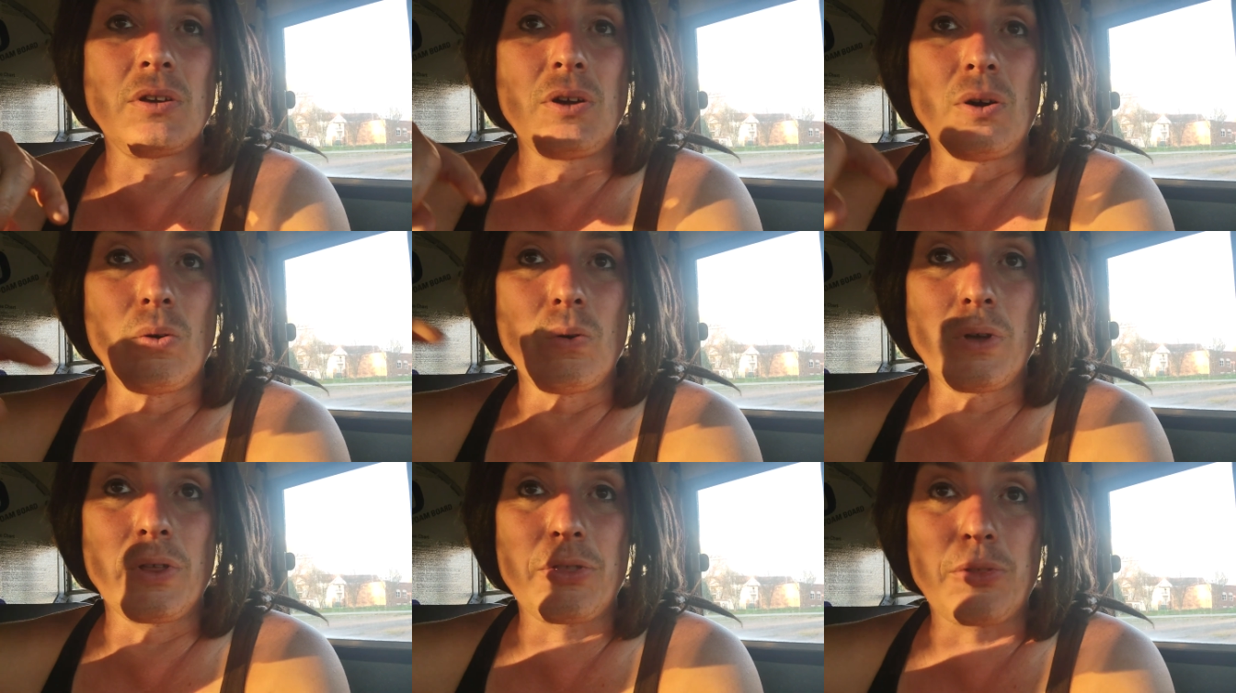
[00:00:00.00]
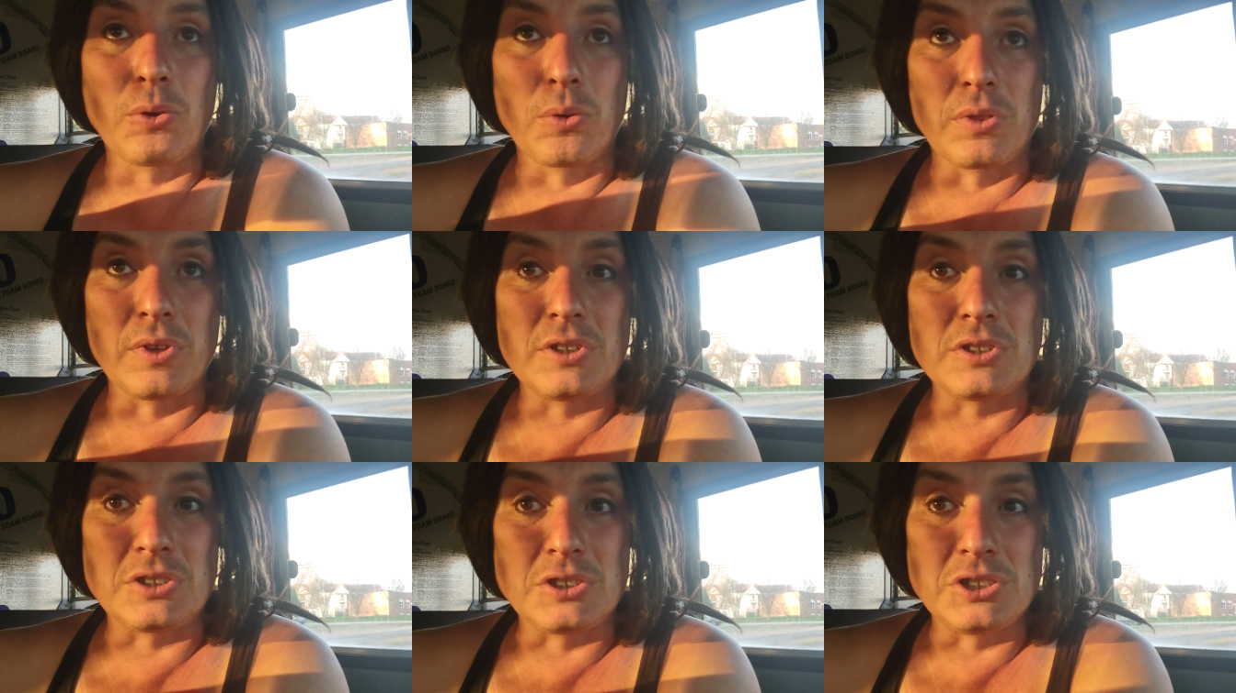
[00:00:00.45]
going
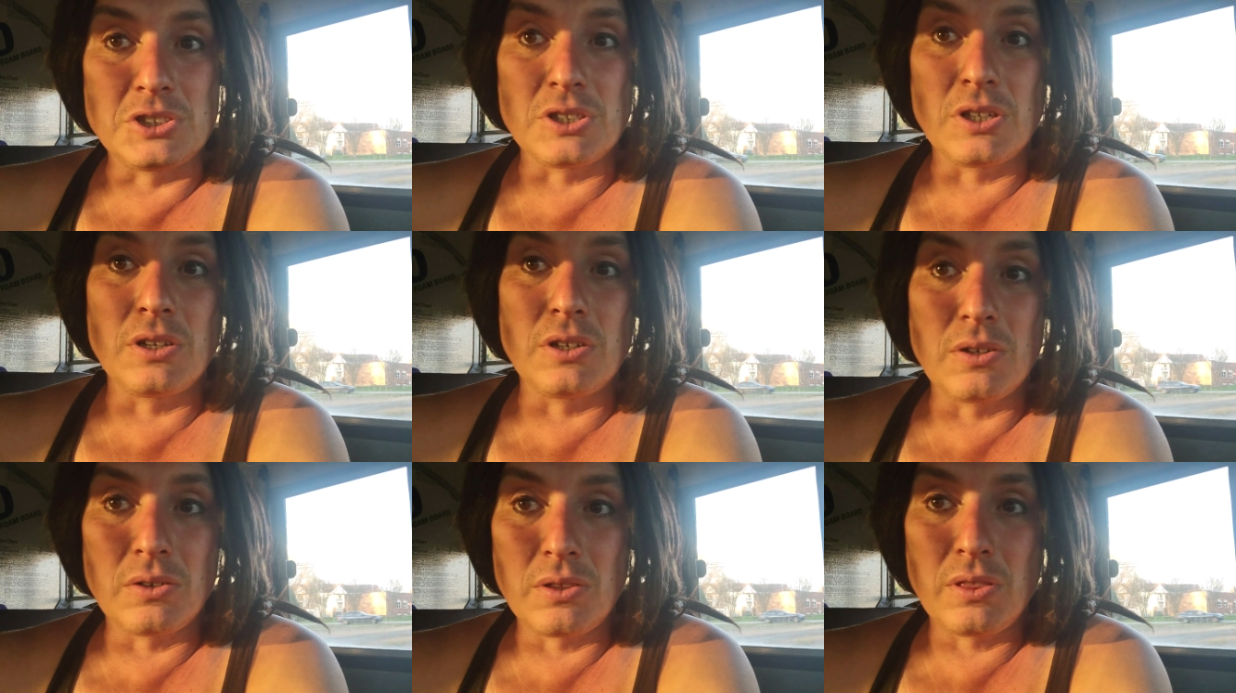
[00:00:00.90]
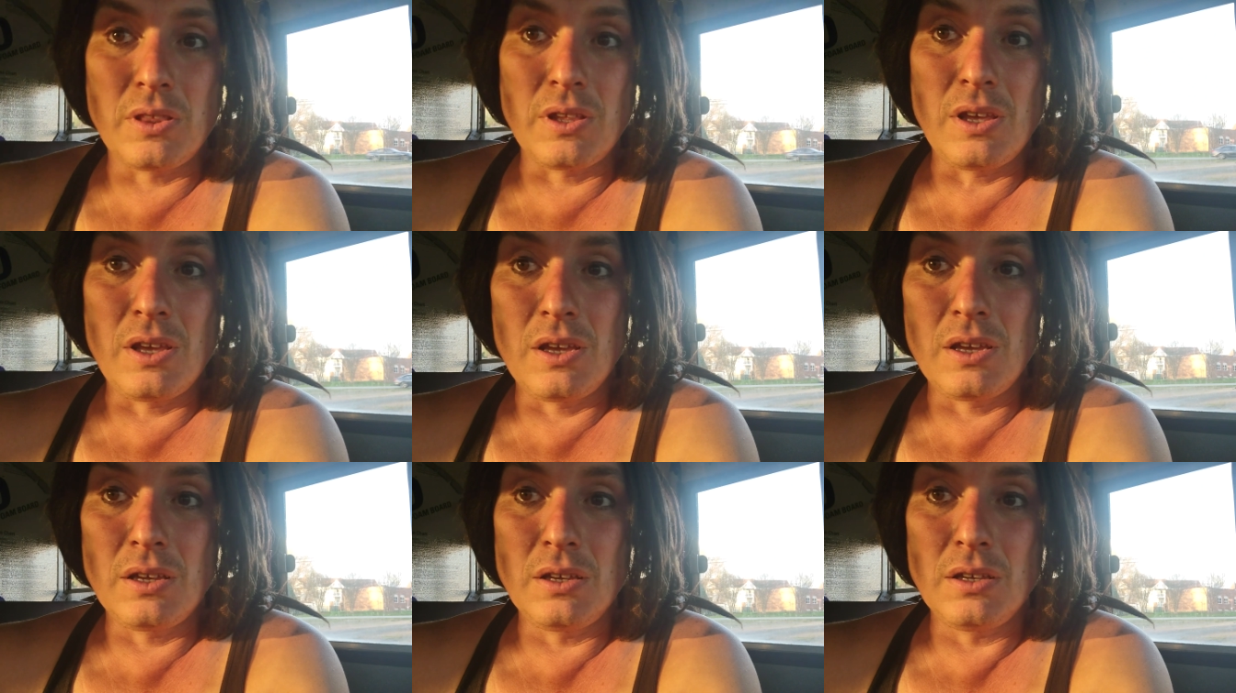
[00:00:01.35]
through this gender
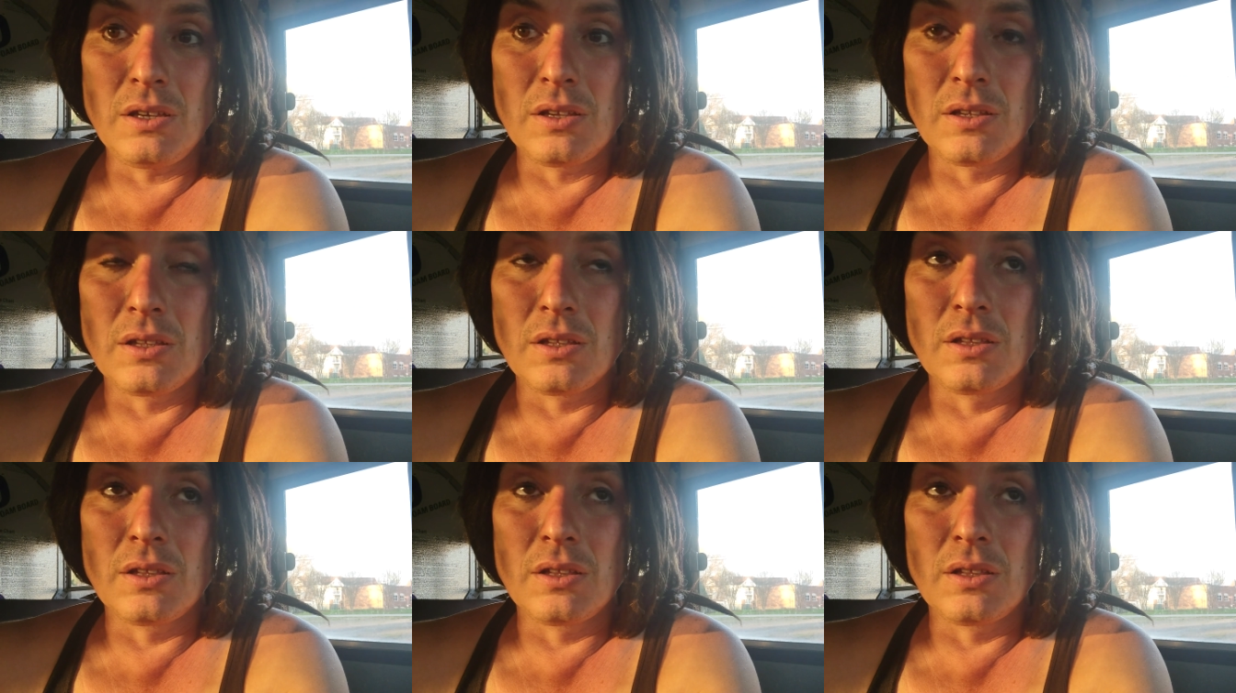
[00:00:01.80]
thing,